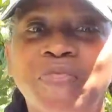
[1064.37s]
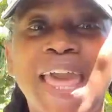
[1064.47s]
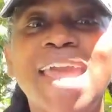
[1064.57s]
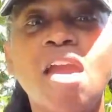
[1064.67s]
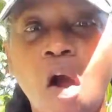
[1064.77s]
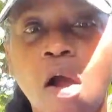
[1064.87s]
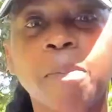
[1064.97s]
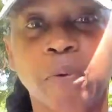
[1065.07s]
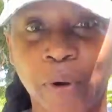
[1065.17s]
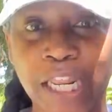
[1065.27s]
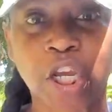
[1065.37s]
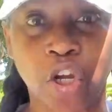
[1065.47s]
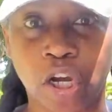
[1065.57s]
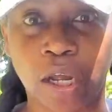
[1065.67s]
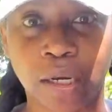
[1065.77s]
They are pretty
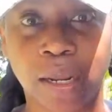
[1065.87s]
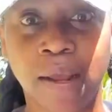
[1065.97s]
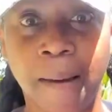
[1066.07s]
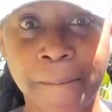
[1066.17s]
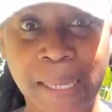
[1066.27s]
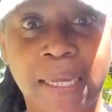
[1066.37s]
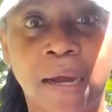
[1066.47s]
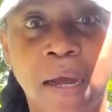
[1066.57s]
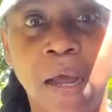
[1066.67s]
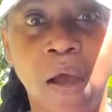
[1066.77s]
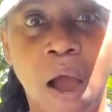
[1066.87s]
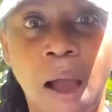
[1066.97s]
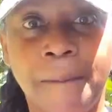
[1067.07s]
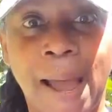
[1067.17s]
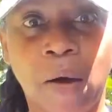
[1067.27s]
good, Pika,
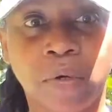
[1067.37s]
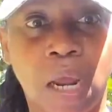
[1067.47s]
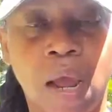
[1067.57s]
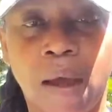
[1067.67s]
about